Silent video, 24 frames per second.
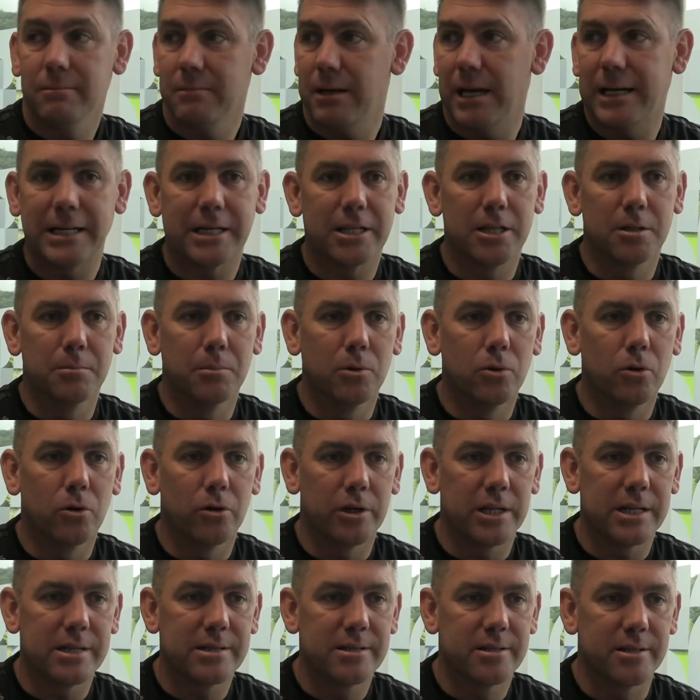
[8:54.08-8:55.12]
8 in the
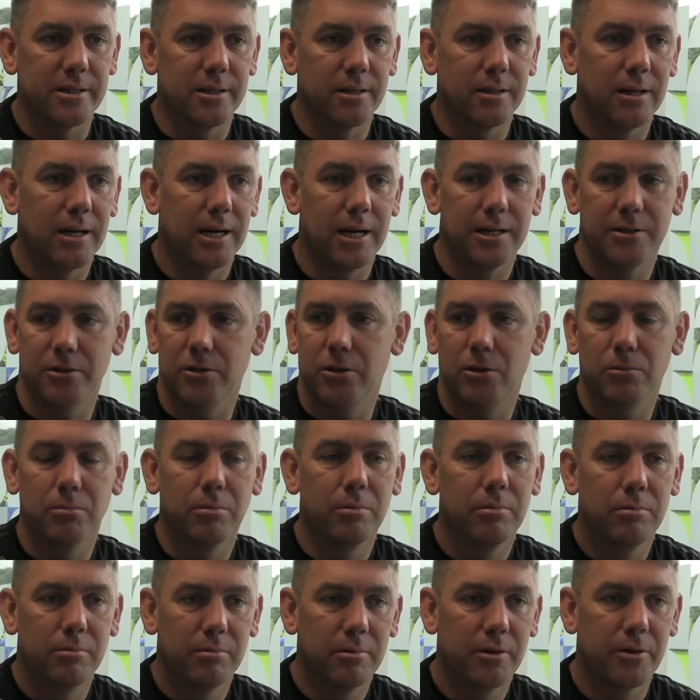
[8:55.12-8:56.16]
morning till, I don't know,
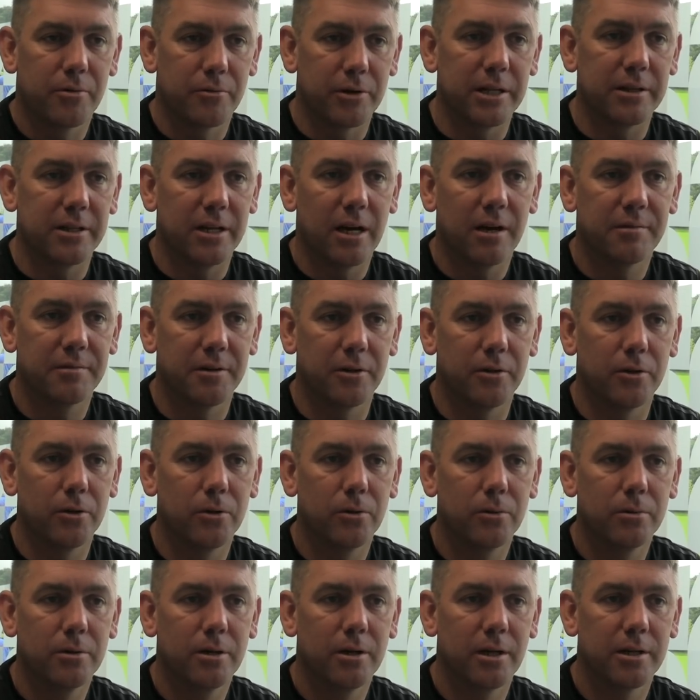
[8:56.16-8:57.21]
3 in the
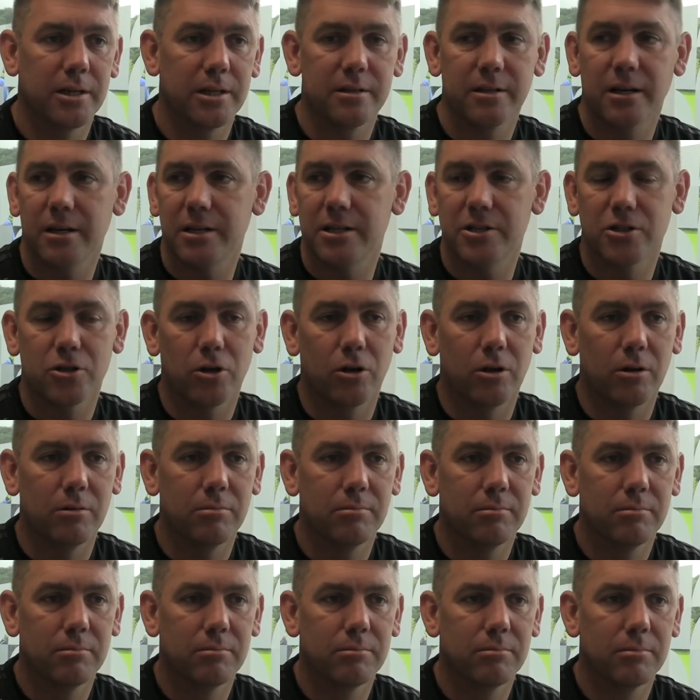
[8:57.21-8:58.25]
afternoon, and he's got
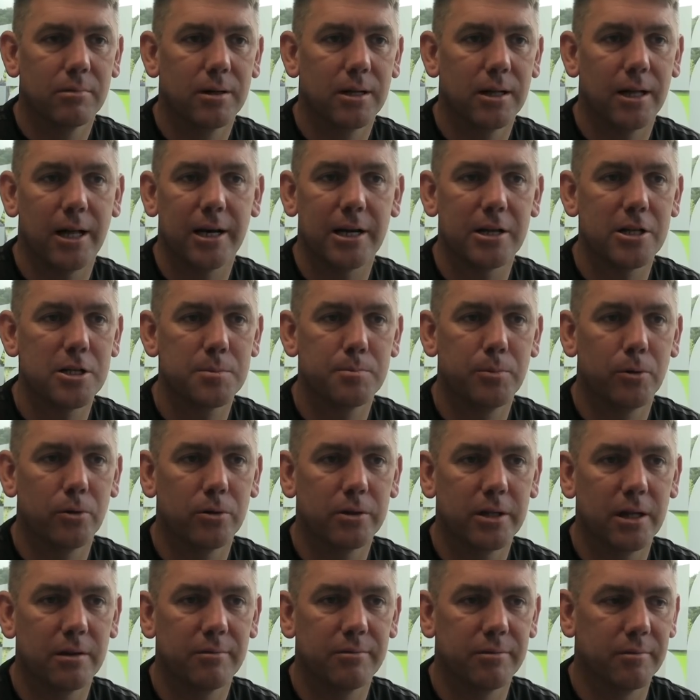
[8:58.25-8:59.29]
clients
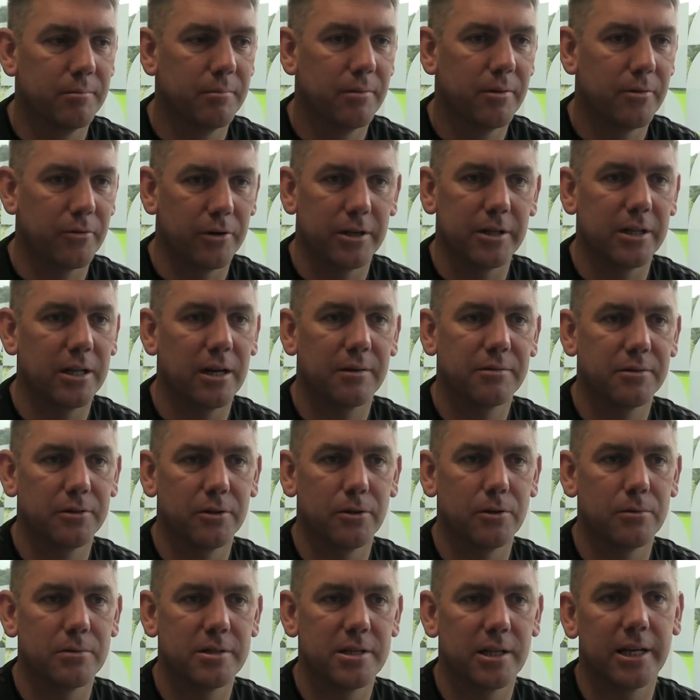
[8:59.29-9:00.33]
booked in from 3 in the
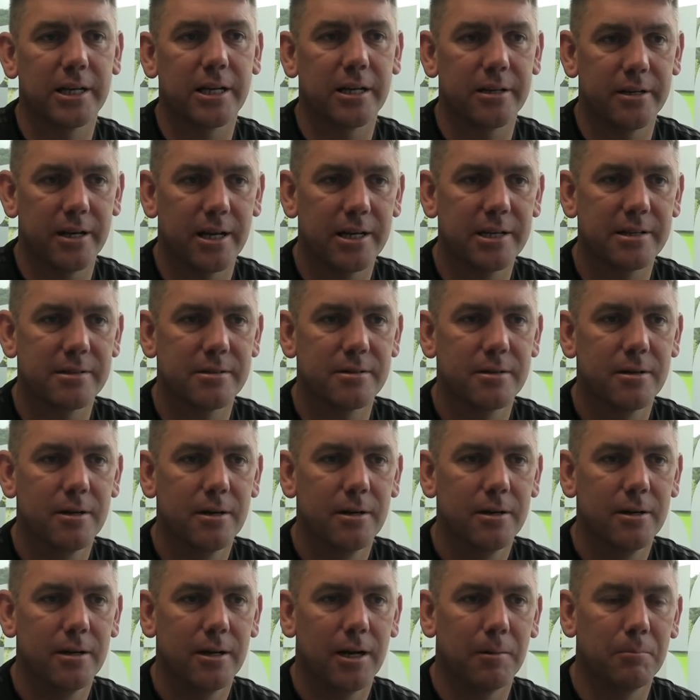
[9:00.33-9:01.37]
afternoon till 8 at night.
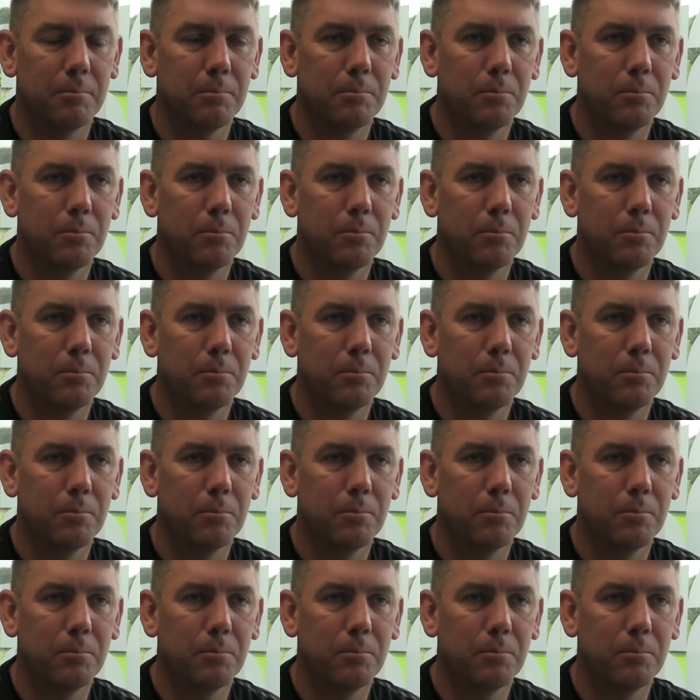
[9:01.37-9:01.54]
And